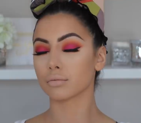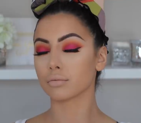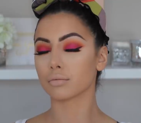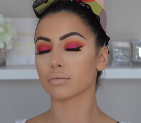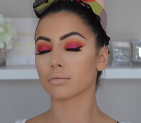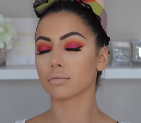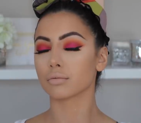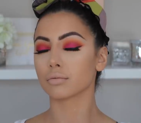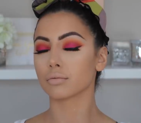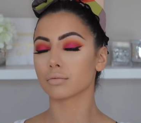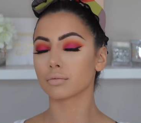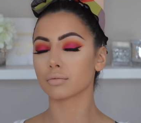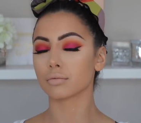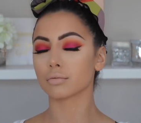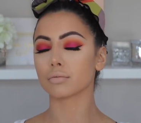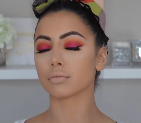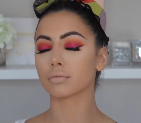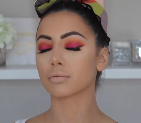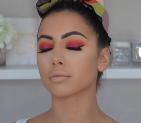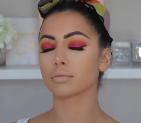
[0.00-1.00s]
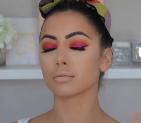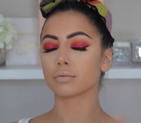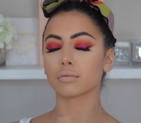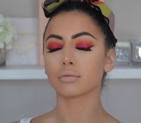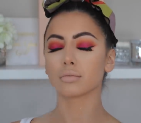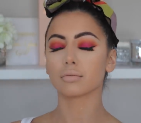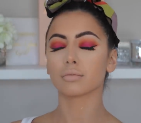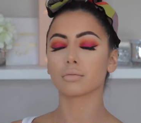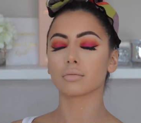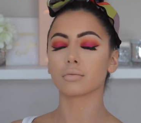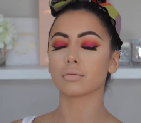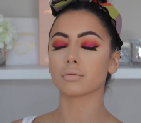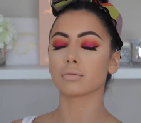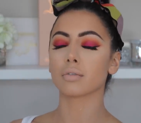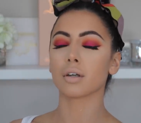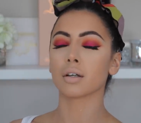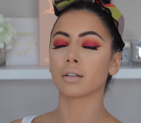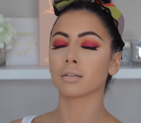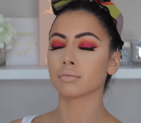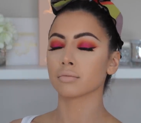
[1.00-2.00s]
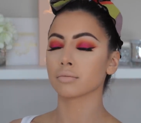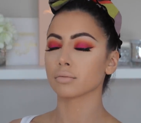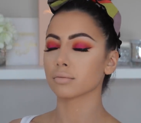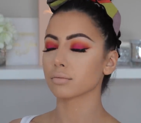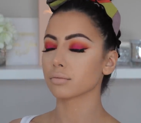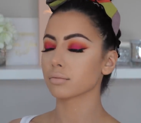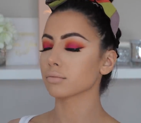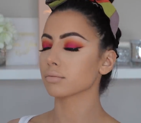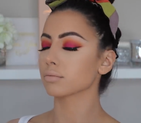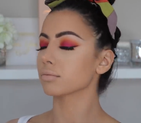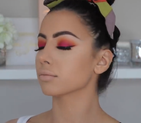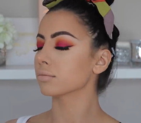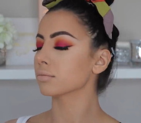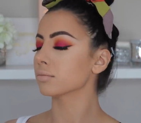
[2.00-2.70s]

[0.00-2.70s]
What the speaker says: Nothing is said.